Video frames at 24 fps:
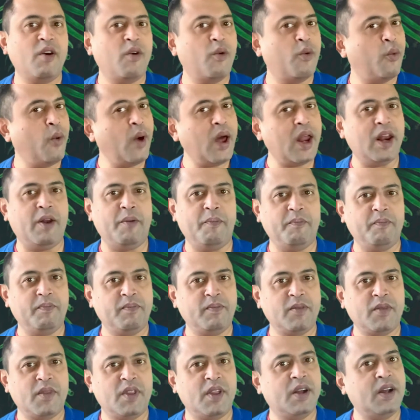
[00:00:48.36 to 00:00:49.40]
Well,
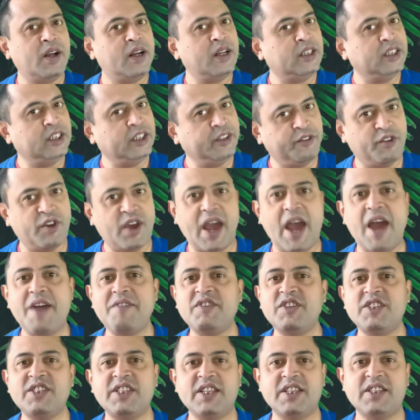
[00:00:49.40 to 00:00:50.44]
if you have
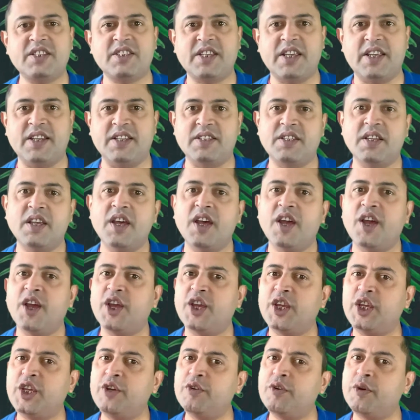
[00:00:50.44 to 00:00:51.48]
a sixth sense,
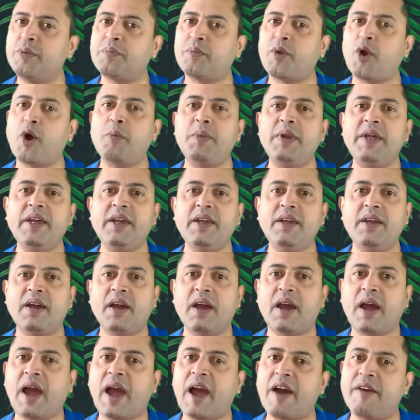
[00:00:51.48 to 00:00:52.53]
you would probably
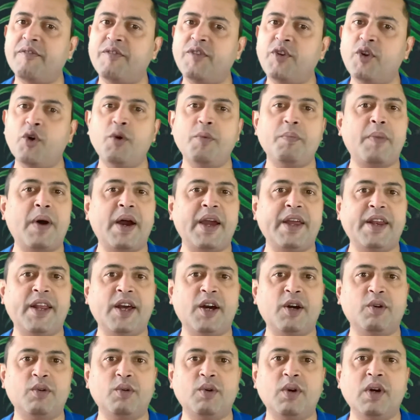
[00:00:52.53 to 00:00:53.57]
have known by
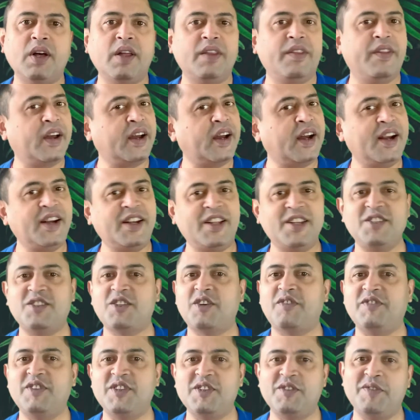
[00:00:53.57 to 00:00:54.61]
now the contents
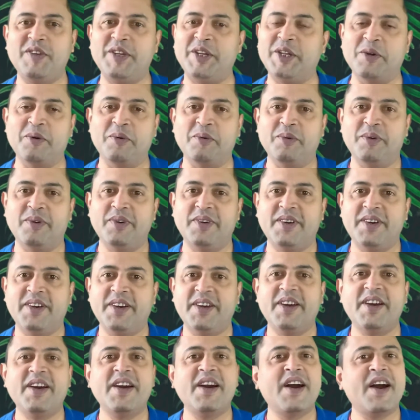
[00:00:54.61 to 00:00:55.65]
of this video.
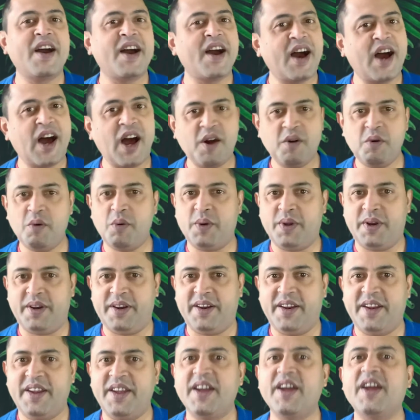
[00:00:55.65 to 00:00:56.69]
However,
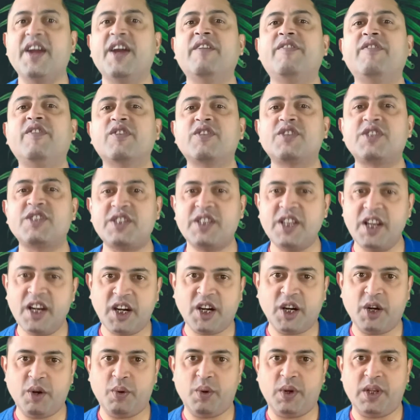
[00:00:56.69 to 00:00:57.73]
if you're still
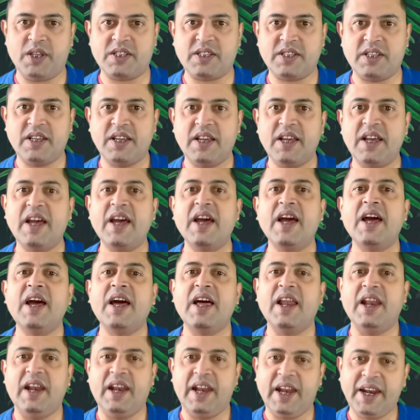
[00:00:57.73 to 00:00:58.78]
clueless,
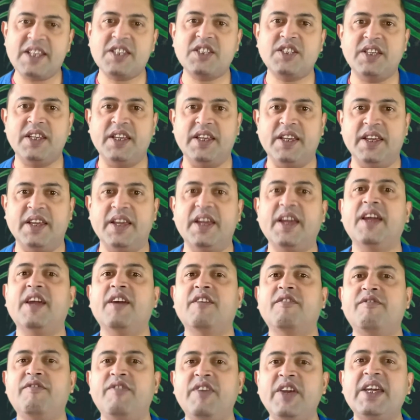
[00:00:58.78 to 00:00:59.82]
let us see
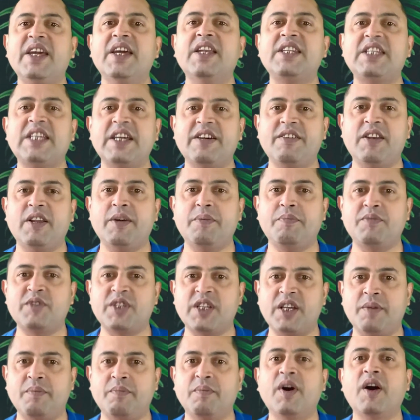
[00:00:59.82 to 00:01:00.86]
if we can develop
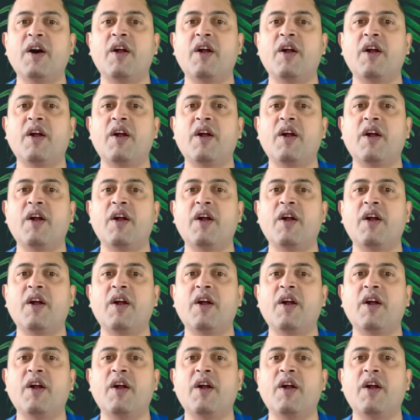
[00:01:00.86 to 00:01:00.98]
some